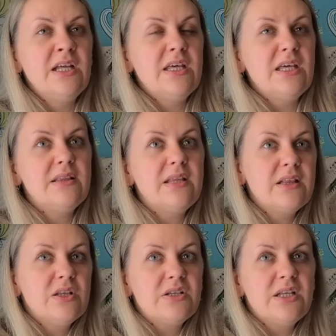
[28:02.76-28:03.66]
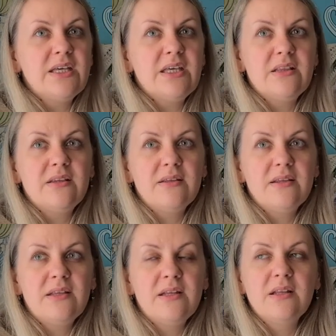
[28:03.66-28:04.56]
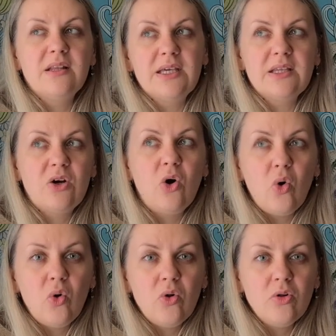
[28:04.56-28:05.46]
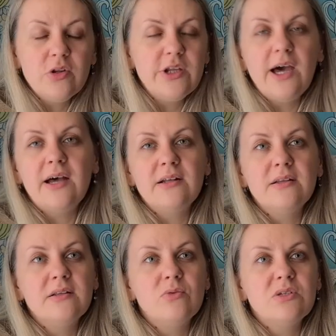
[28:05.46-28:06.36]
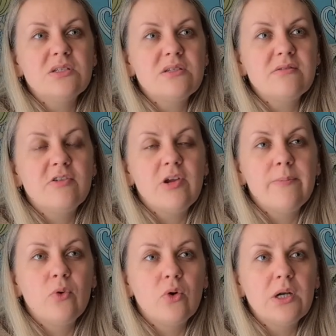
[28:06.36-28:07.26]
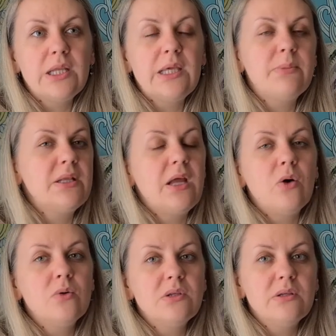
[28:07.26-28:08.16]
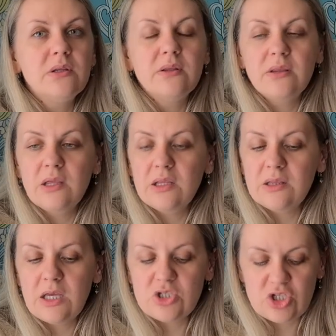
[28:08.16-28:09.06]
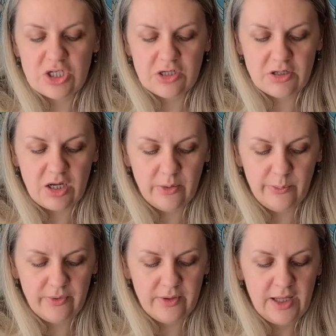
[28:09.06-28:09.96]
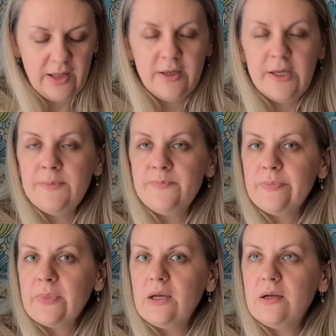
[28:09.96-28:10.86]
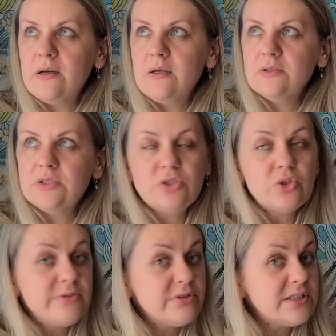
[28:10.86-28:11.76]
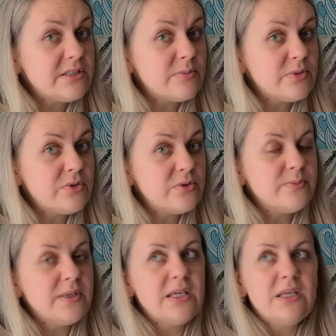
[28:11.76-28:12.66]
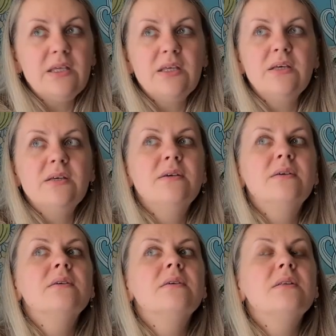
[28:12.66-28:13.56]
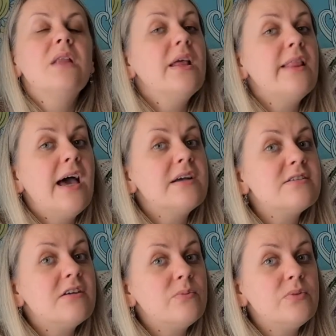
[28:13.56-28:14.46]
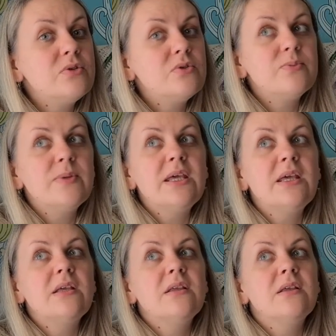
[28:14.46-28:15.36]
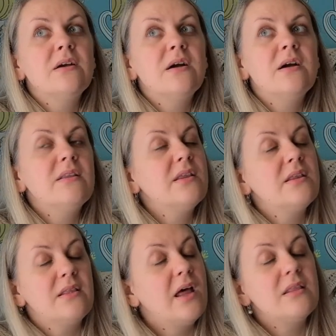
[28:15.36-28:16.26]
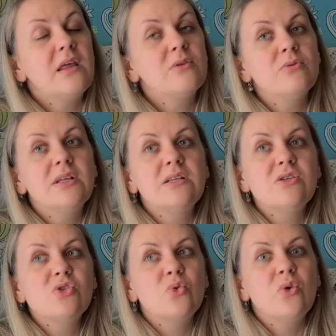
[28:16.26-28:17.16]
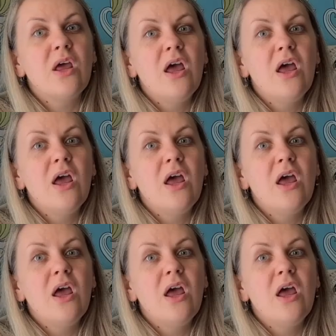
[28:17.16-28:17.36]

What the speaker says: It looked like it didn't like the cold, and it was very poorly, but now it has cheered up. Strawberries are blooming, lilacs are blooming. I think that will end soon.